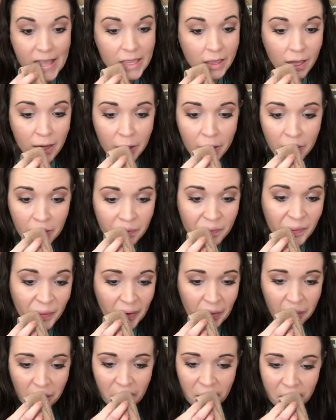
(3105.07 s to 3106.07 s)
they are
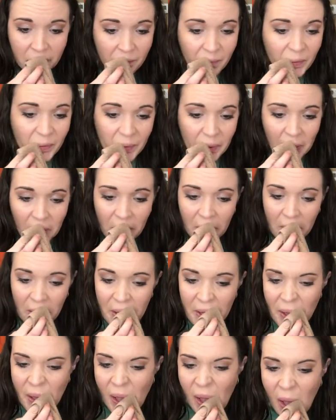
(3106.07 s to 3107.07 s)
famous for.
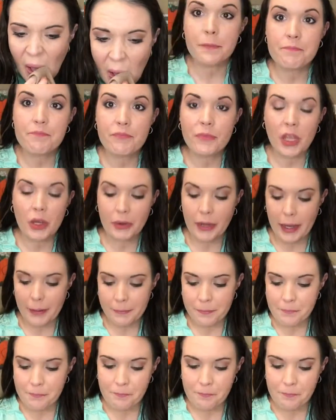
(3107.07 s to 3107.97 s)
Okay.